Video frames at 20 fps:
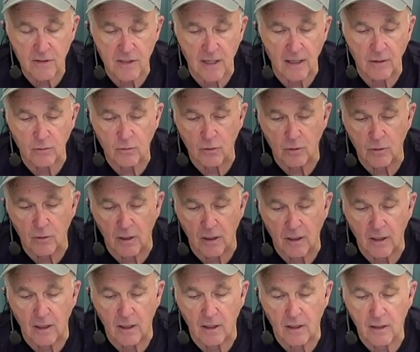that
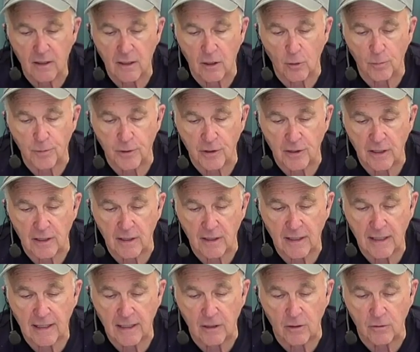will help you get it
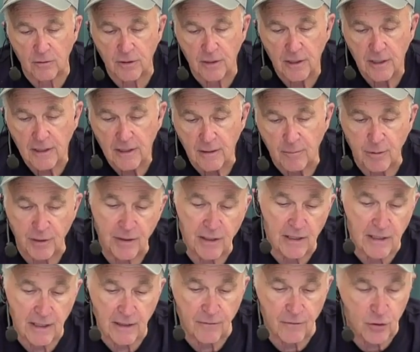out, but then
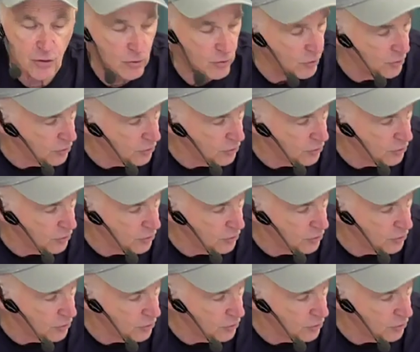you have to screw